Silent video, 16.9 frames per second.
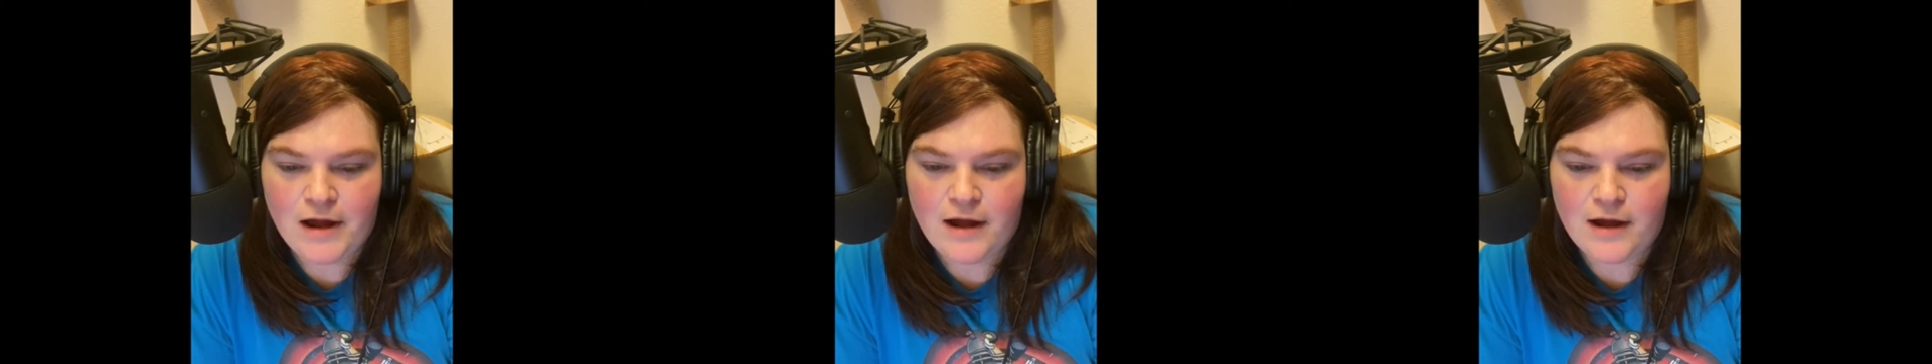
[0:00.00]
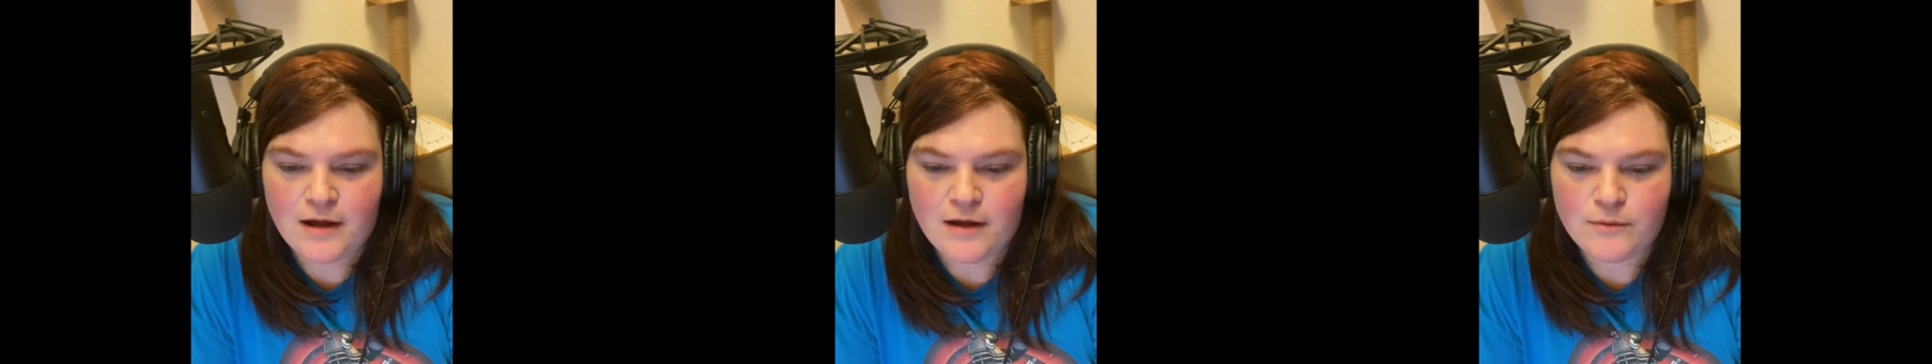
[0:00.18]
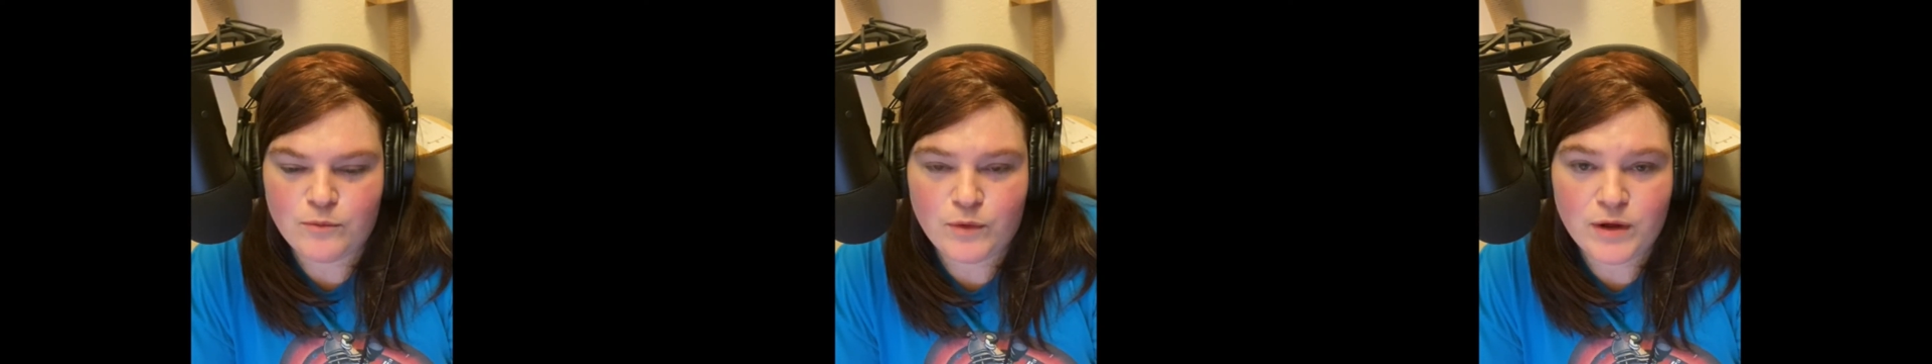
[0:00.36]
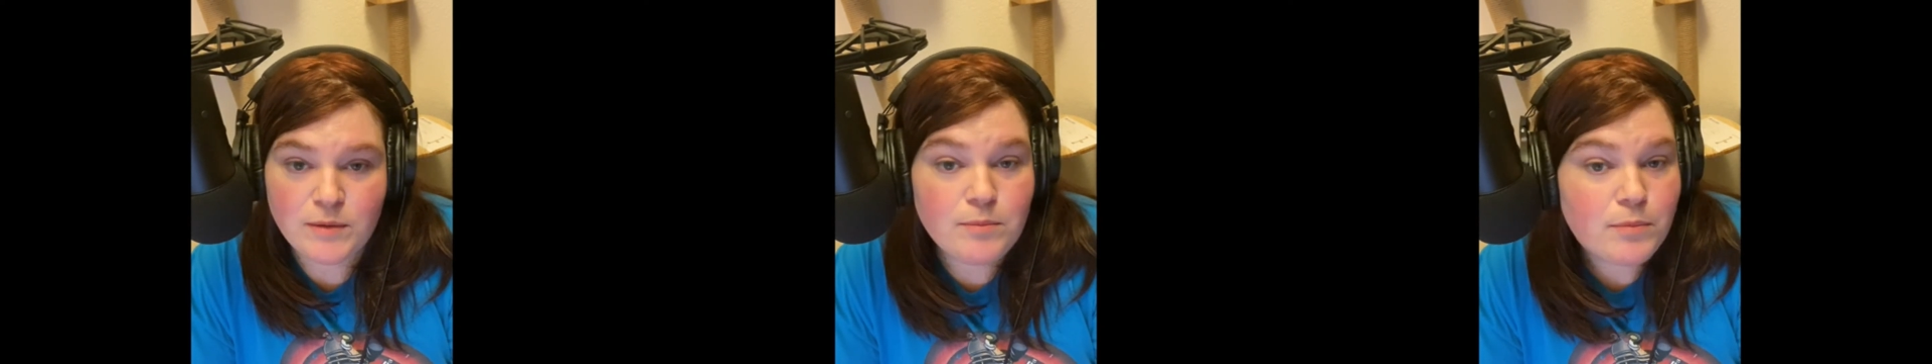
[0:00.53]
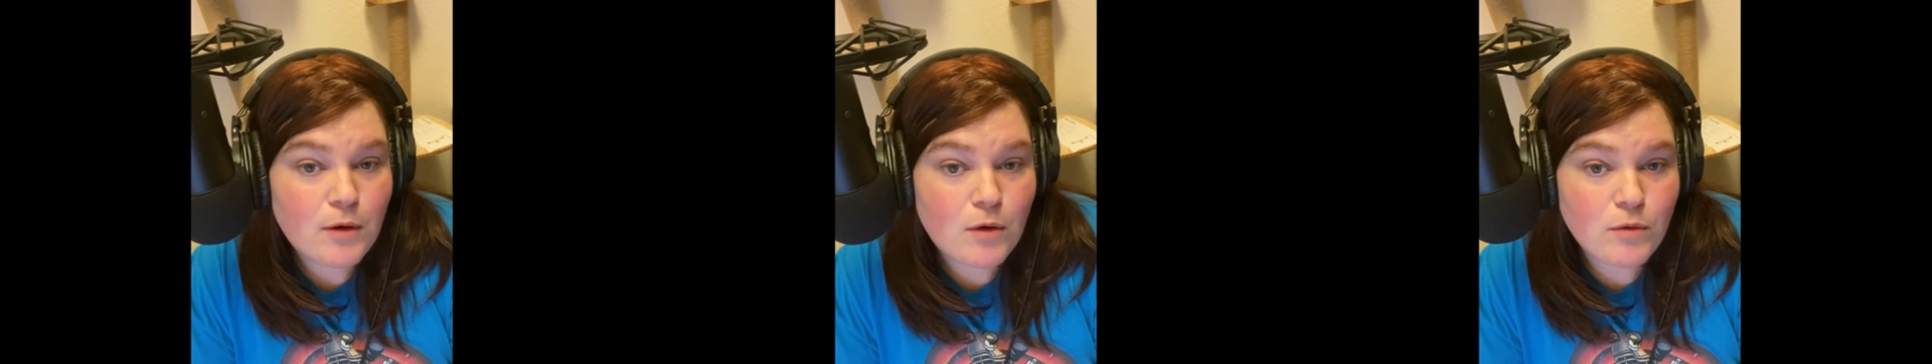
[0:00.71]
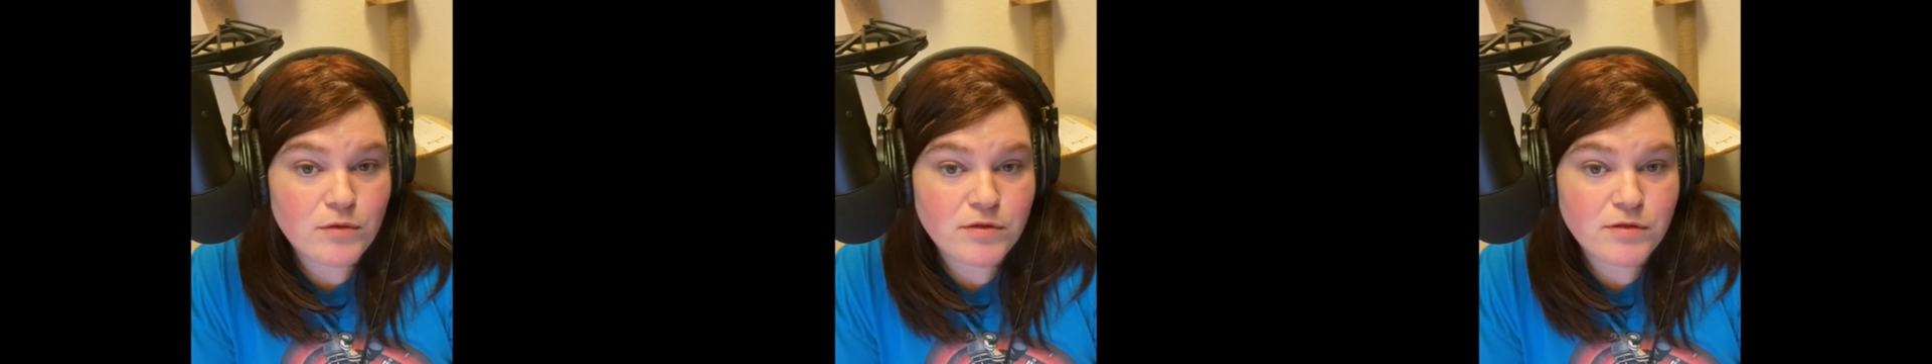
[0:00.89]
We
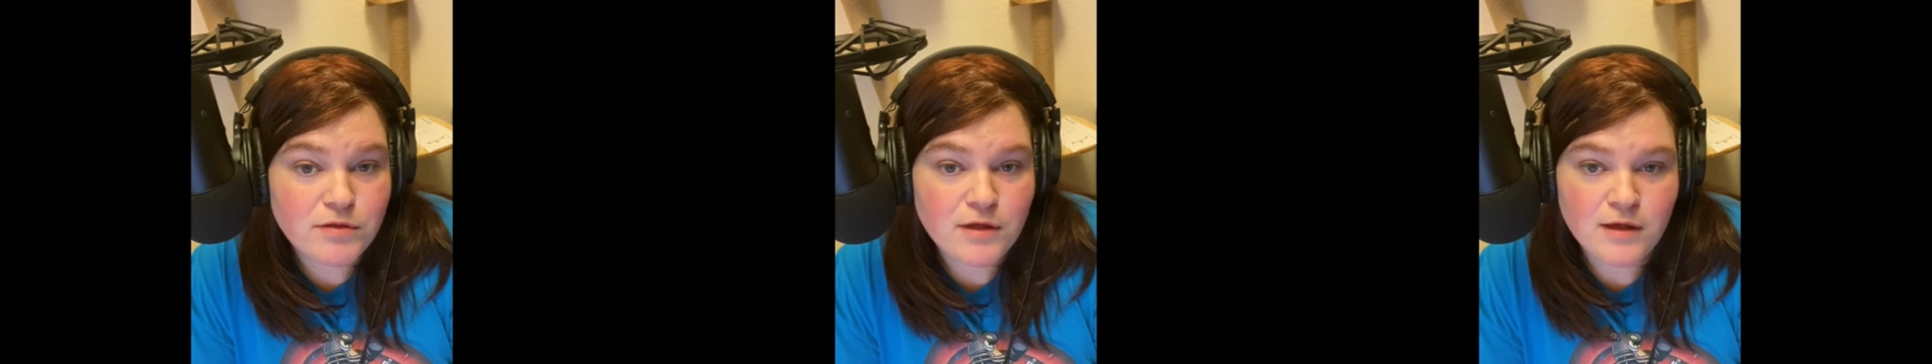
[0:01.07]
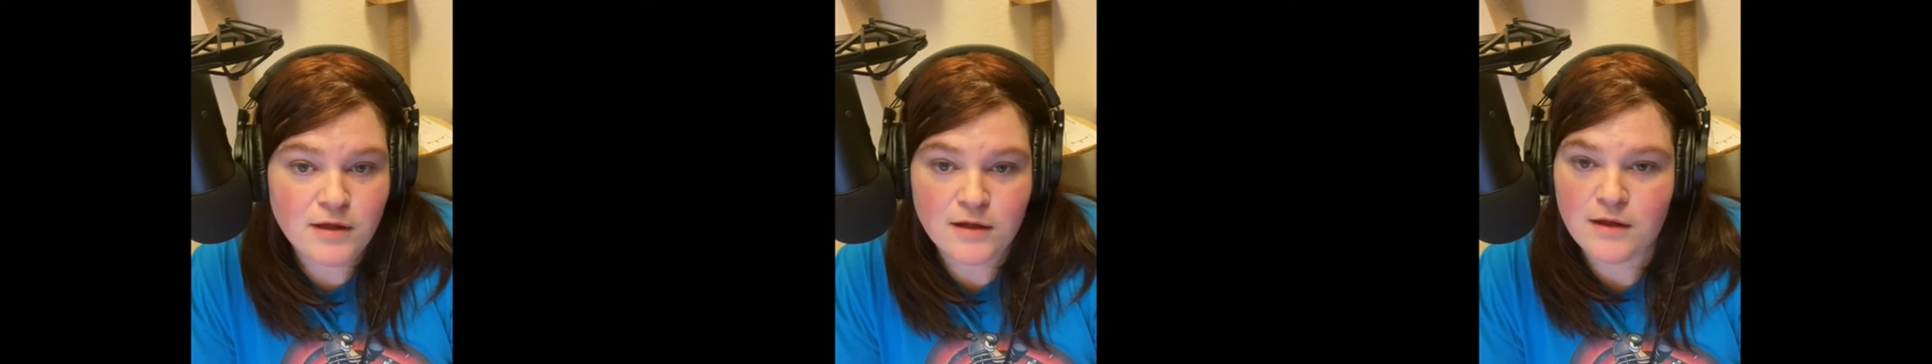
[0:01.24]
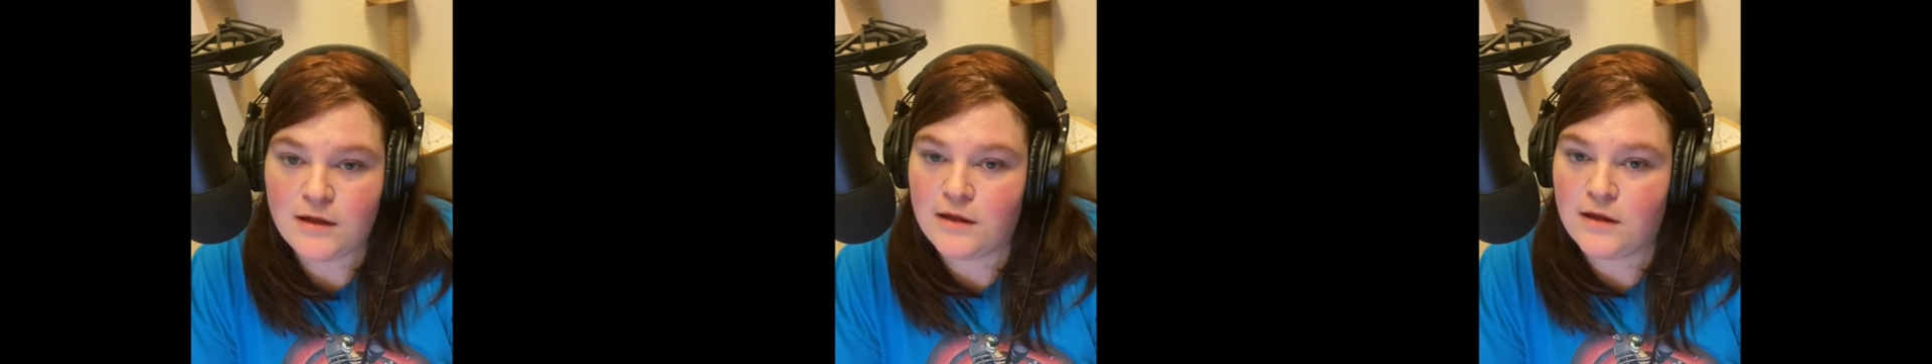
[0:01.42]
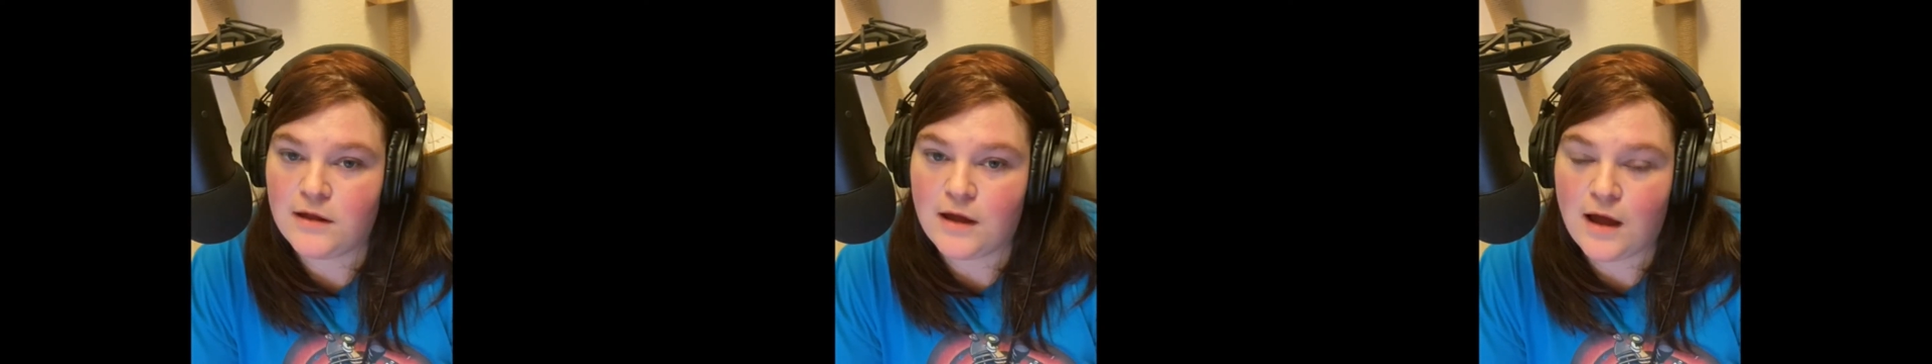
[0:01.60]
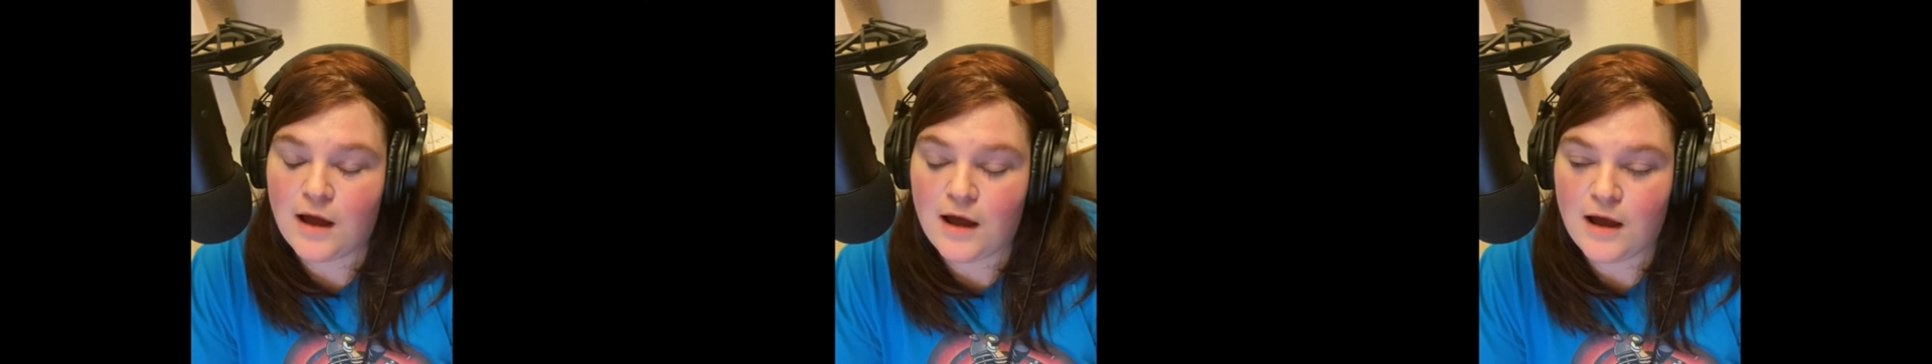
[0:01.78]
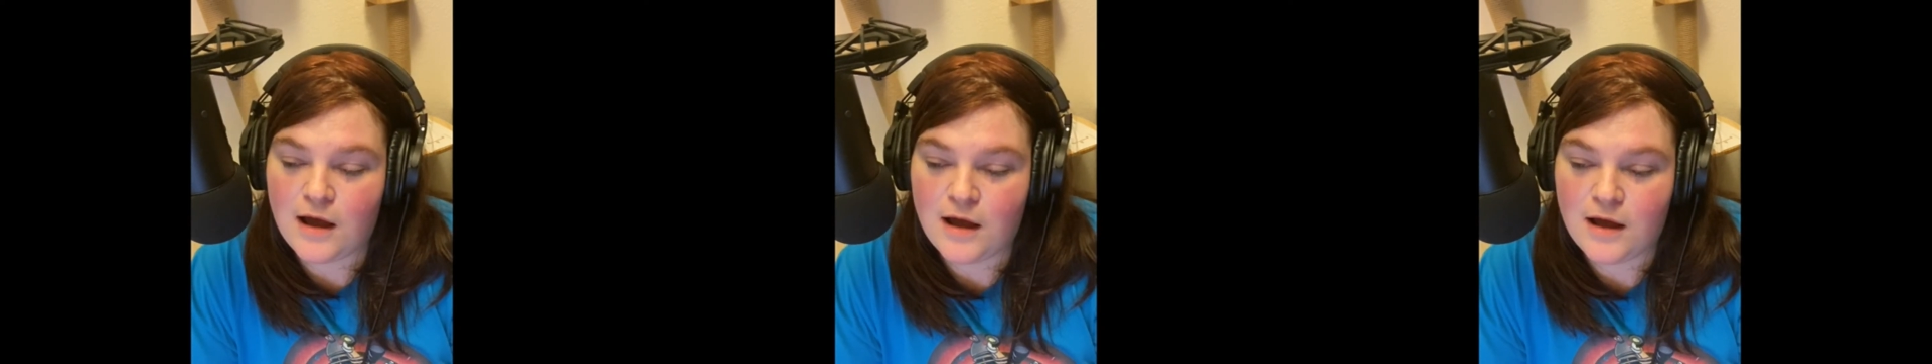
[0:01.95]
both
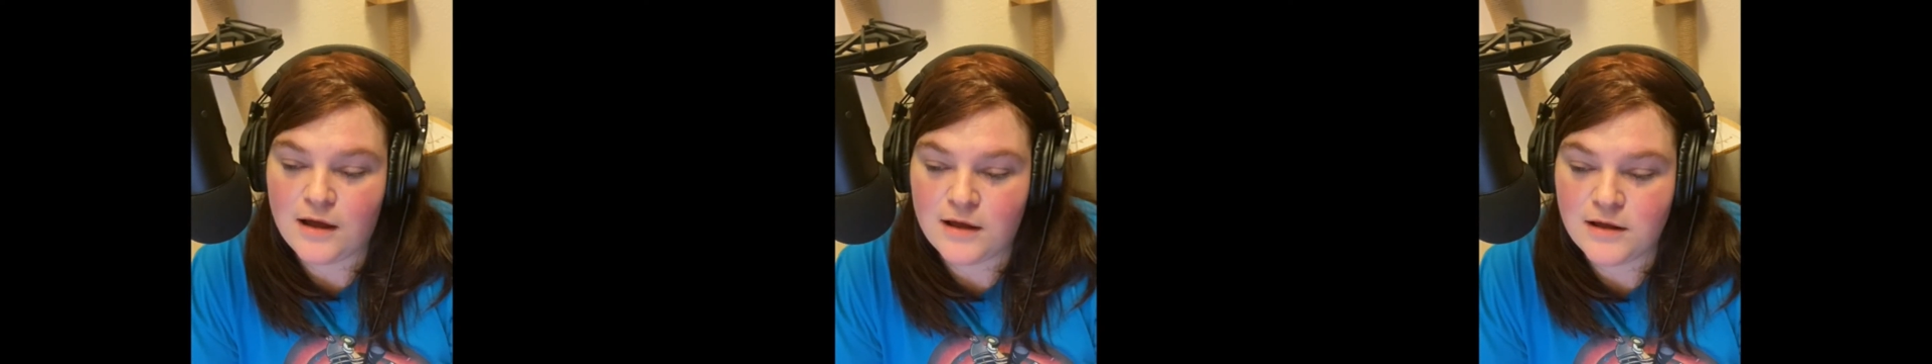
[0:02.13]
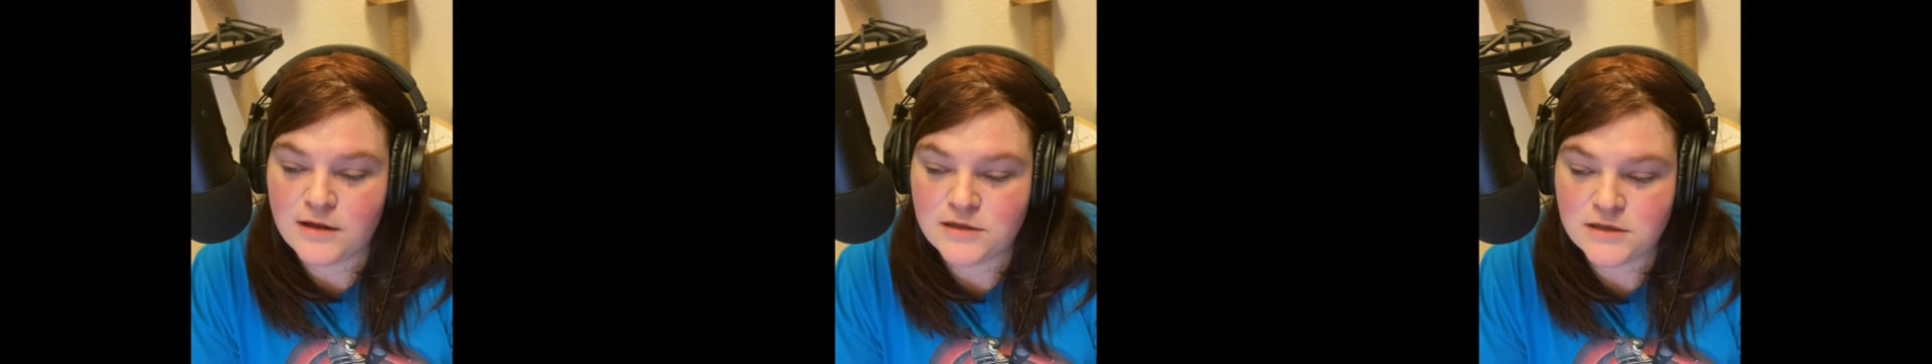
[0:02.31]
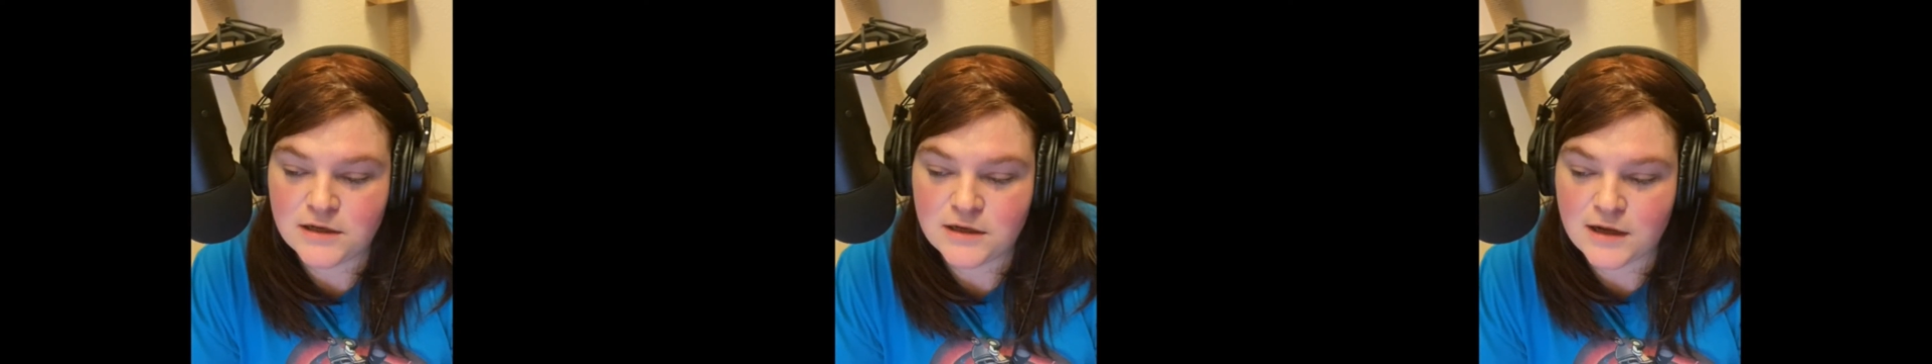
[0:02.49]
kind